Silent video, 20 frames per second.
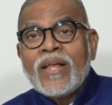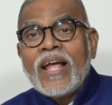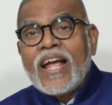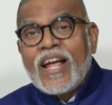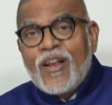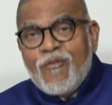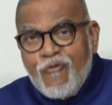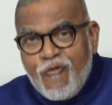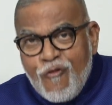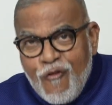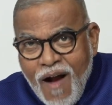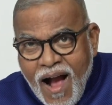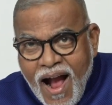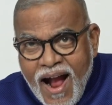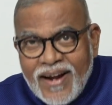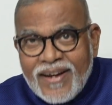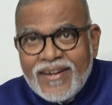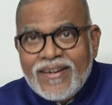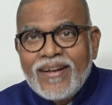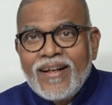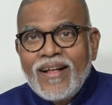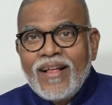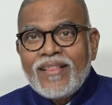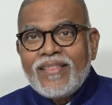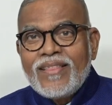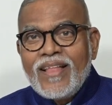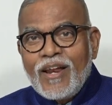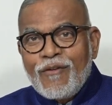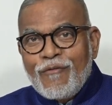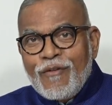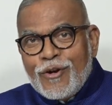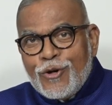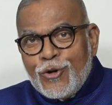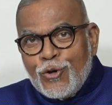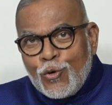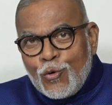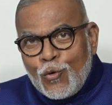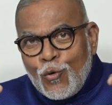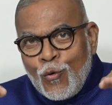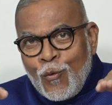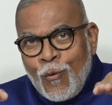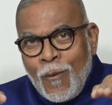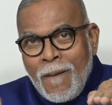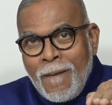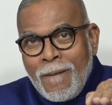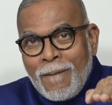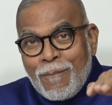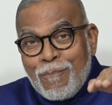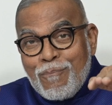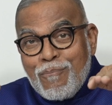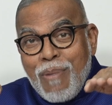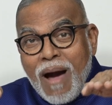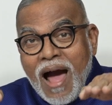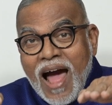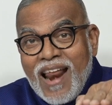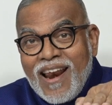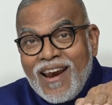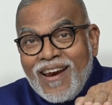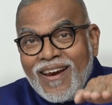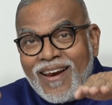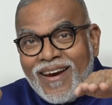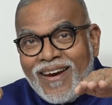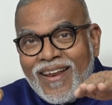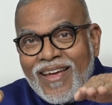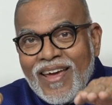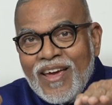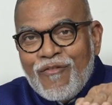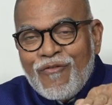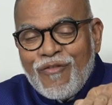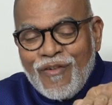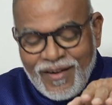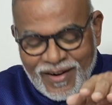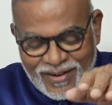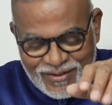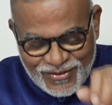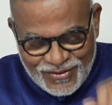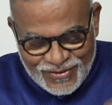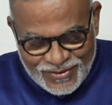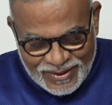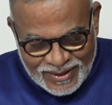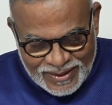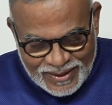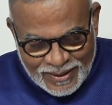In fact, there were two parallel efforts,